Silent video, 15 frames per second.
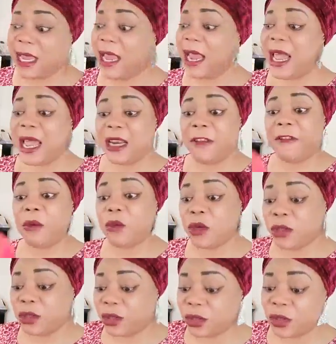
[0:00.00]
And if you want
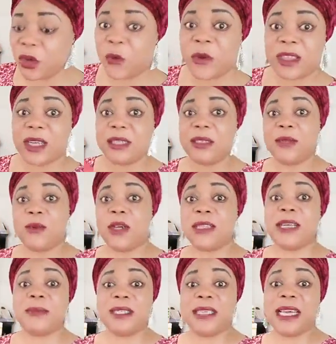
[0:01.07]
to know whether what
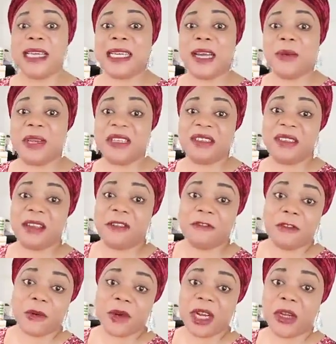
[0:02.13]
I'm saying now is
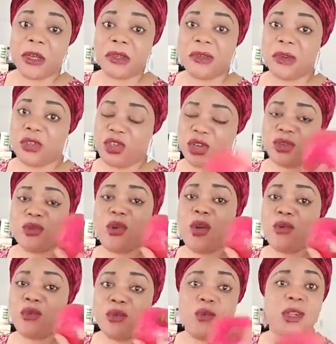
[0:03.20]
for real or not, just go
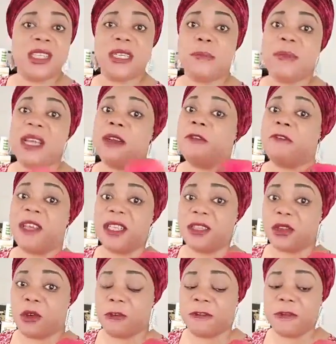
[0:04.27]
Google the benefits
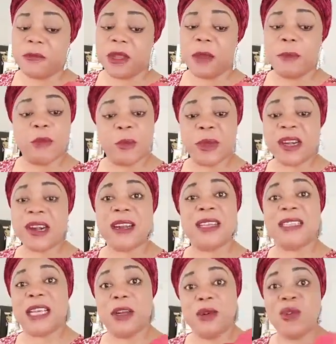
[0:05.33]
of pomegranate
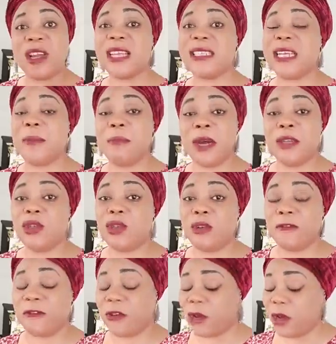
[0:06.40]
and look at the amount
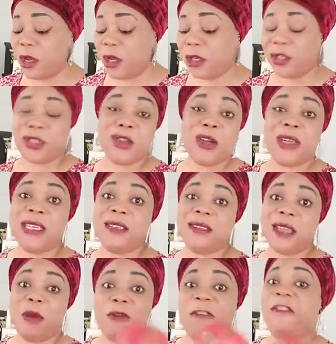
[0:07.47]
of studies that
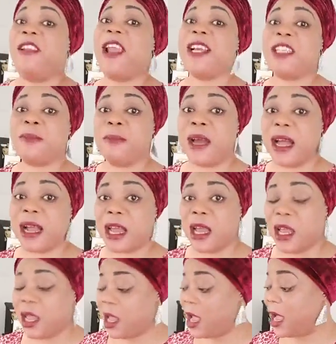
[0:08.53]
will flash back
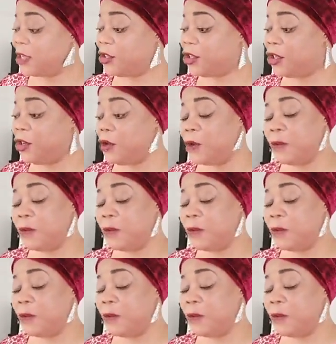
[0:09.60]
at you.